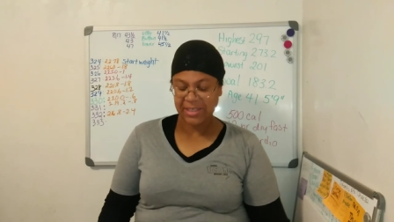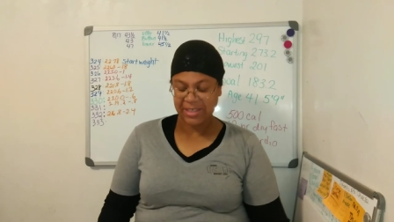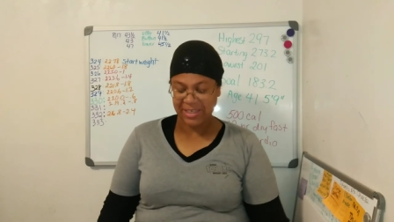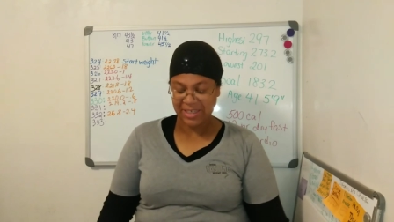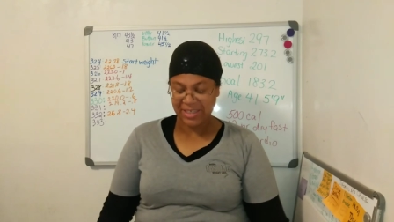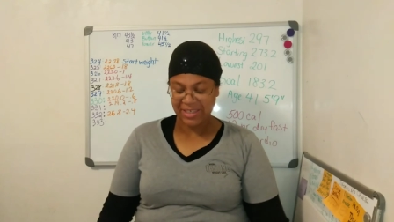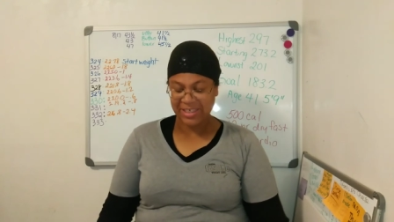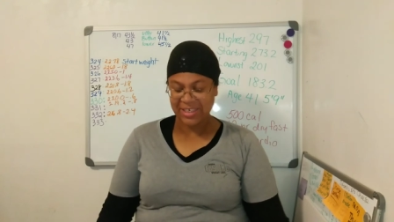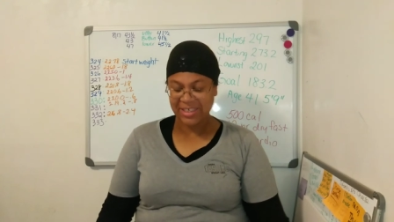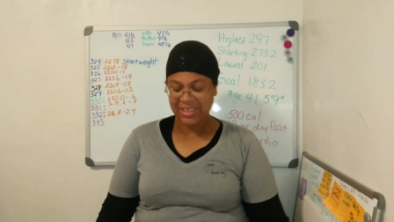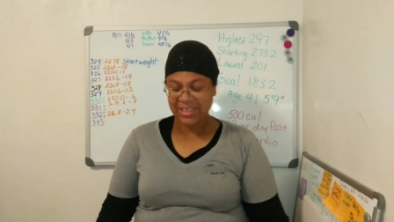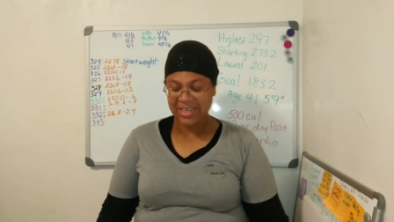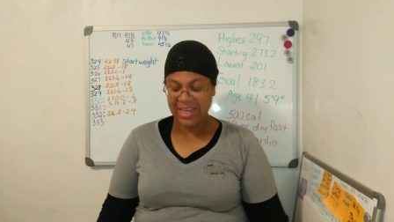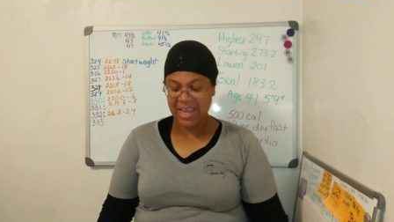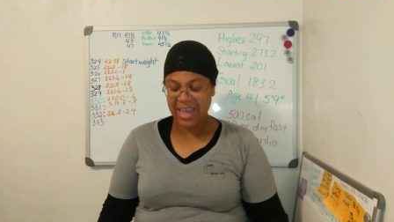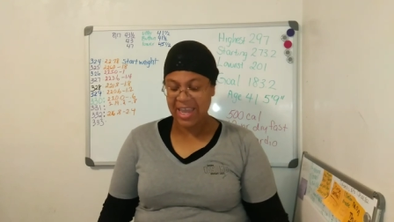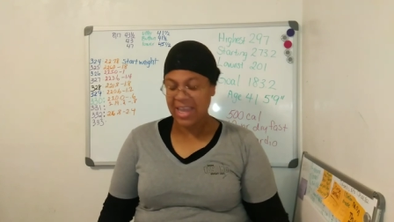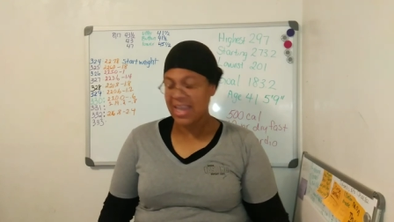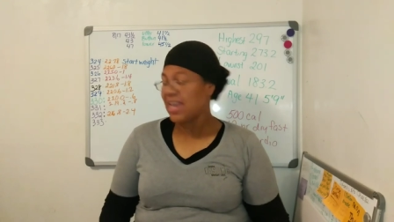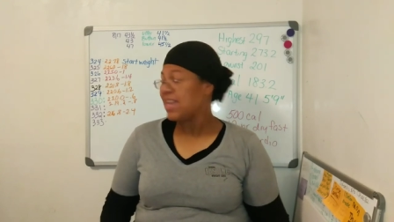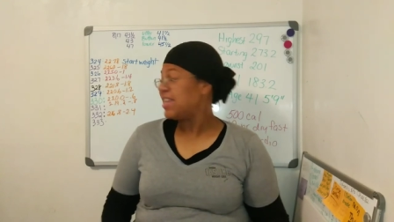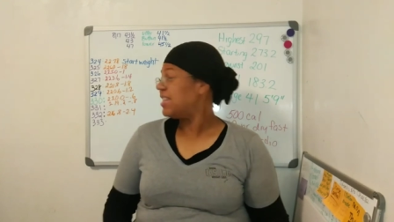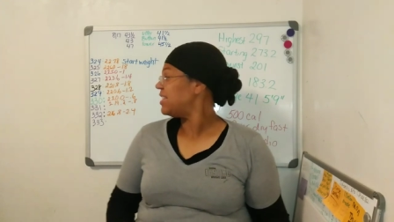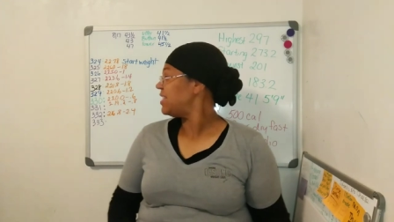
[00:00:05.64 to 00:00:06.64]
and
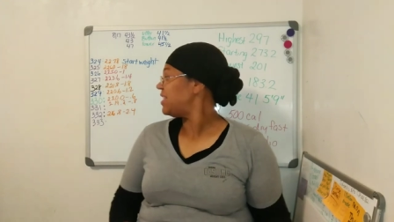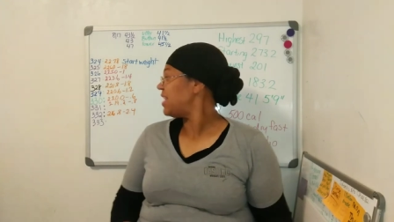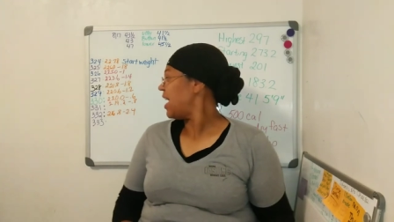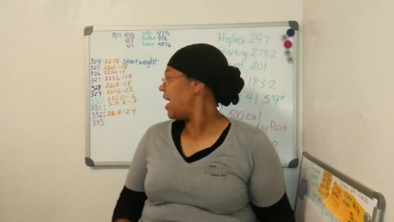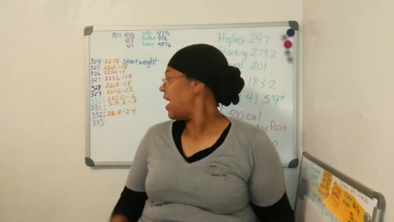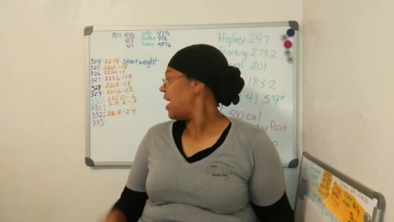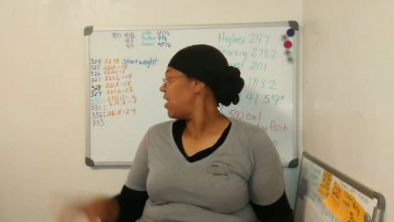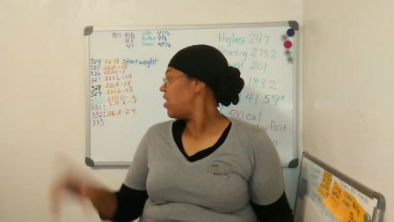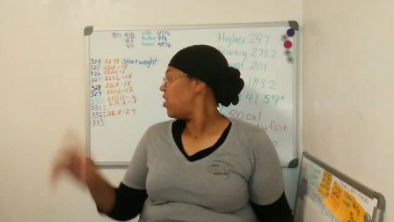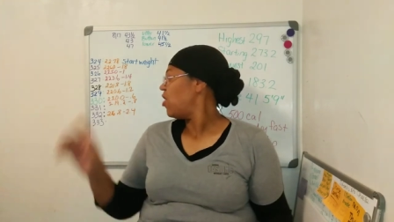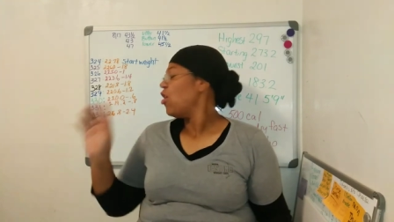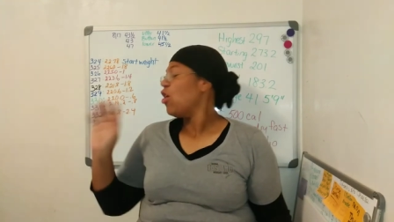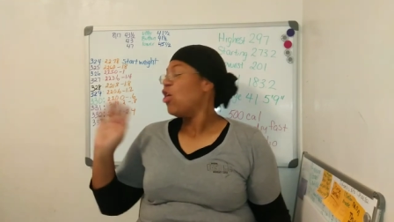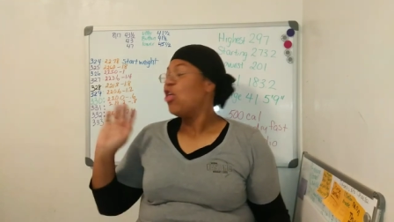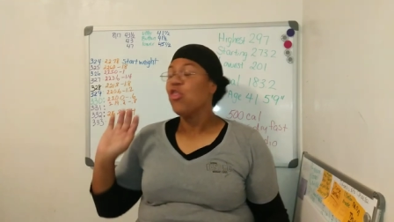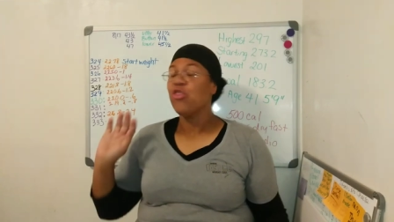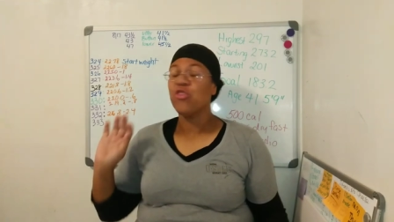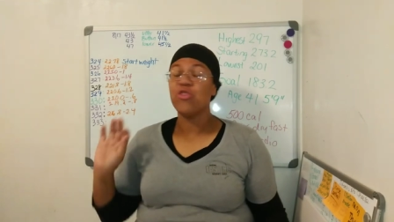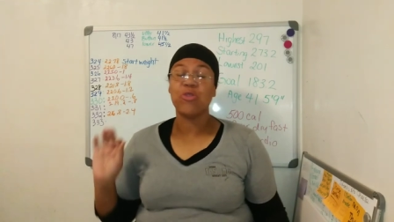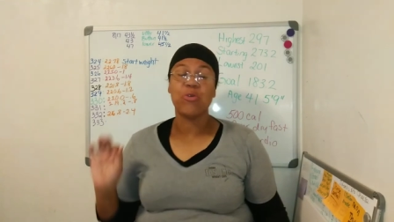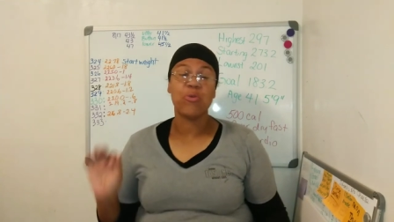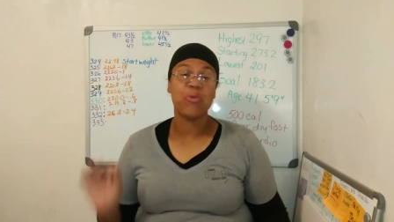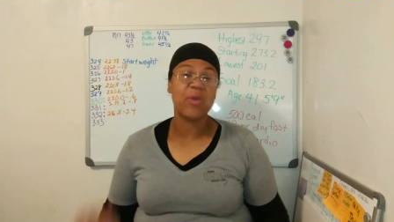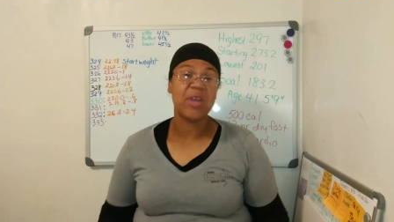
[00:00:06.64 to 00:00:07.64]
today is day
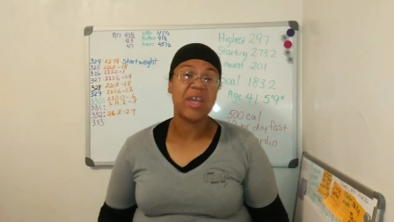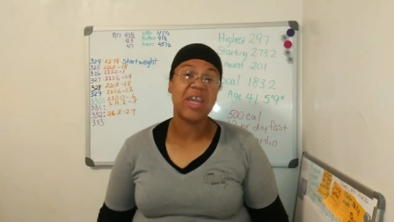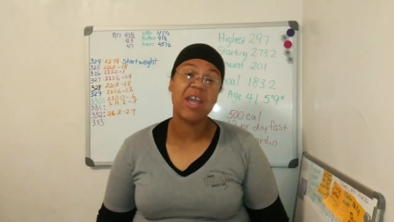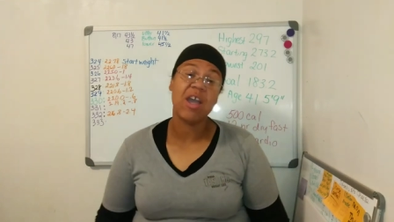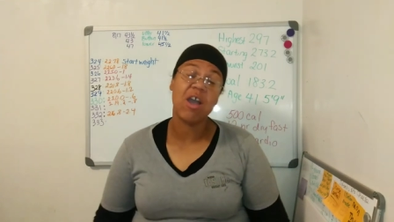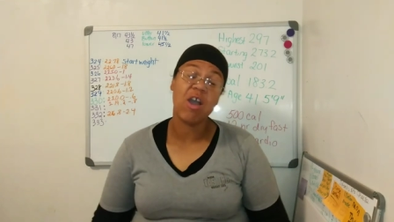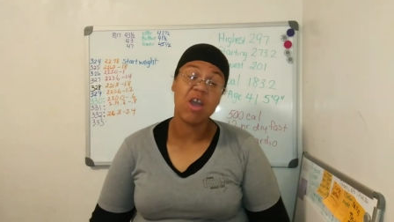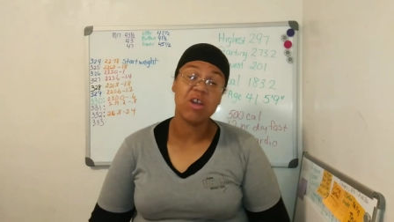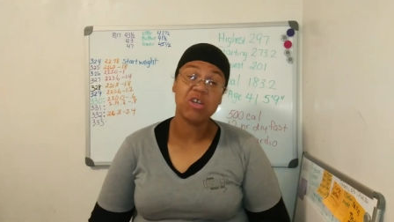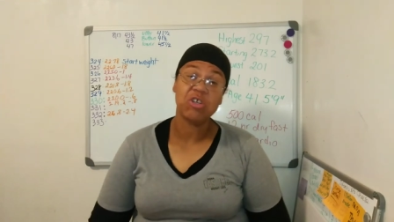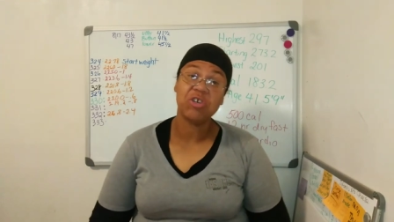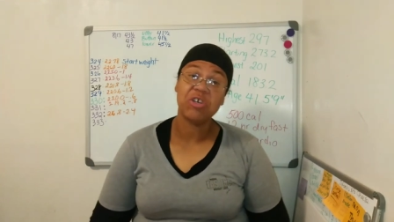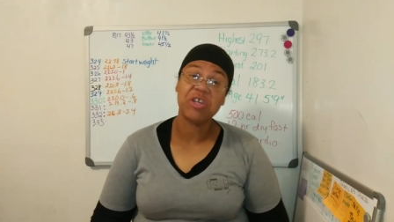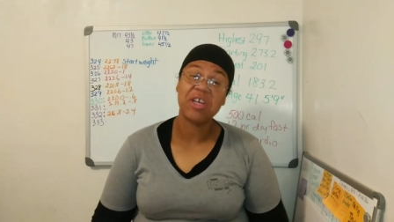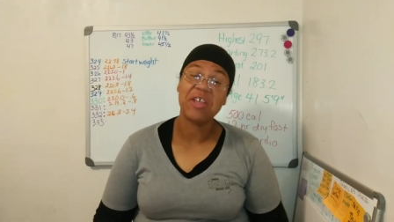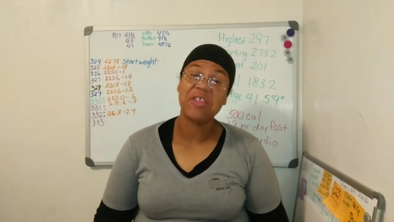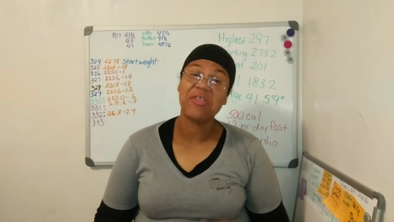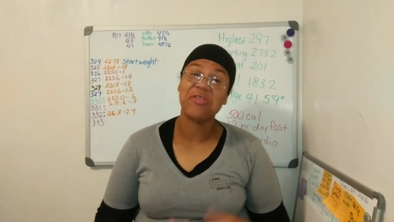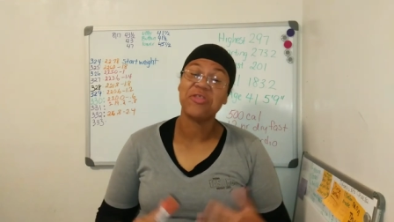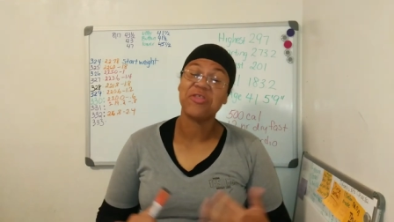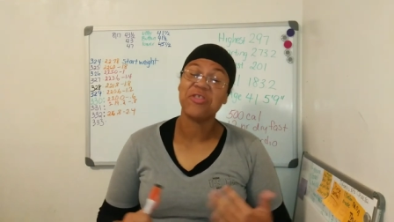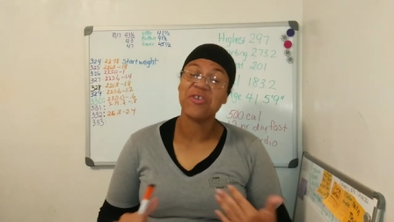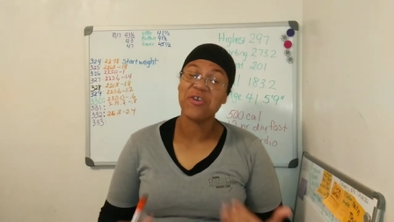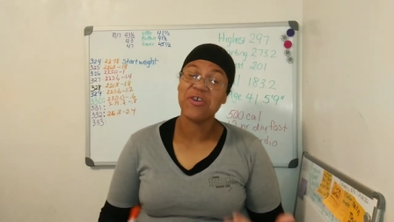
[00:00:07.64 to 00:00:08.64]

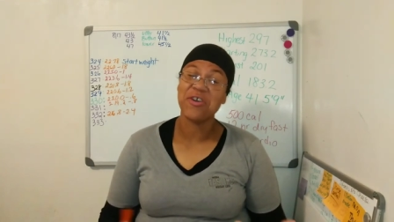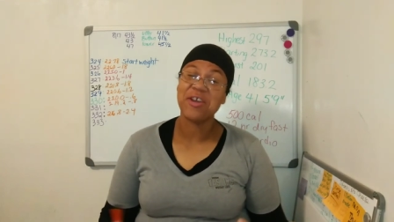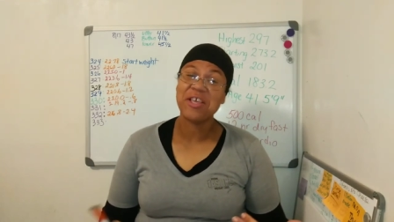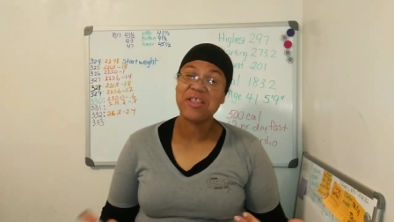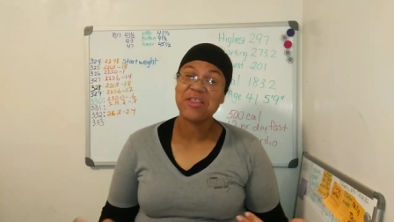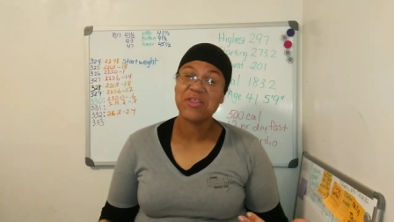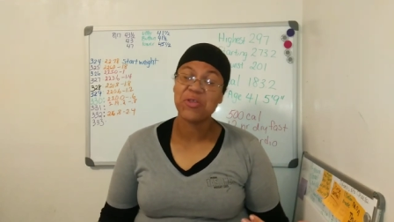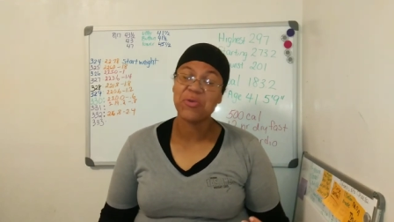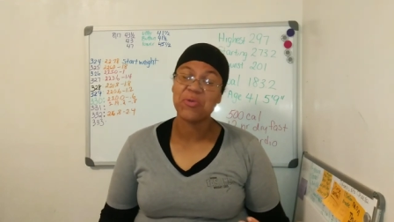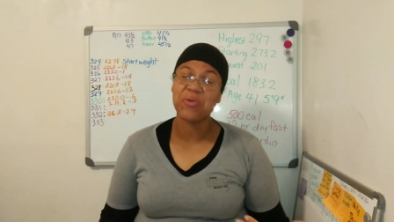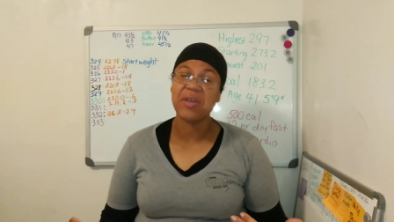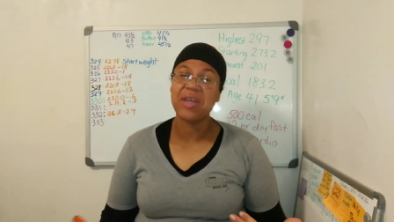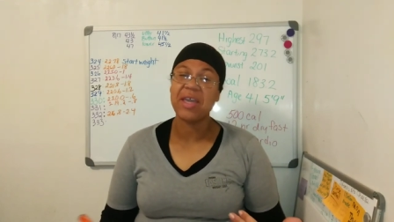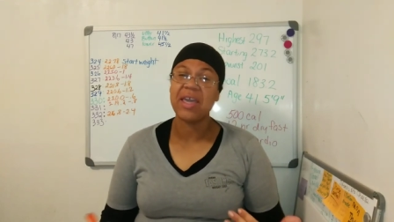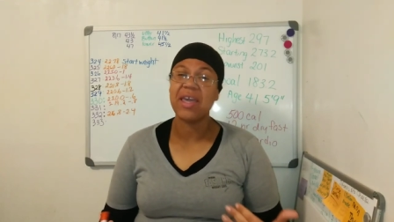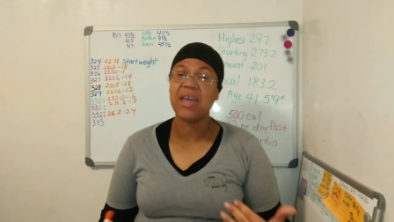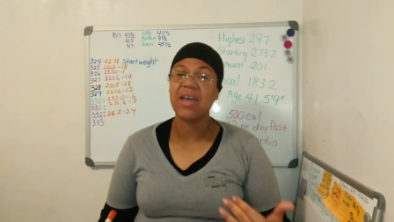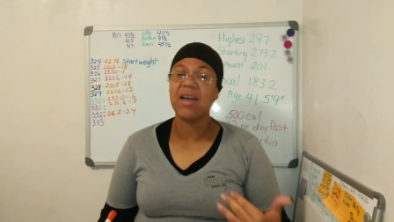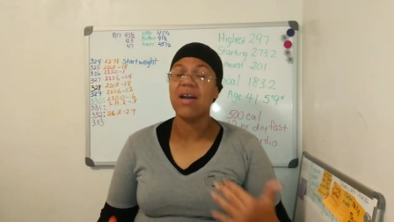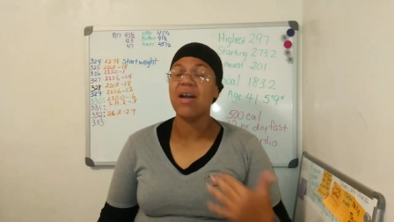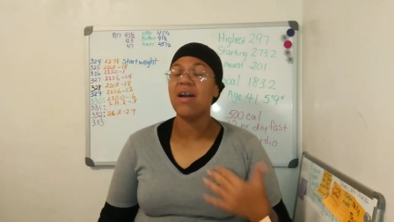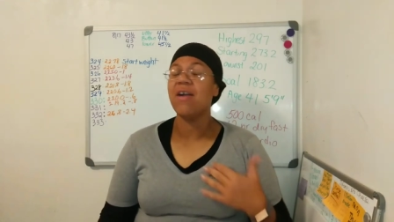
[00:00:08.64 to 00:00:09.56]
333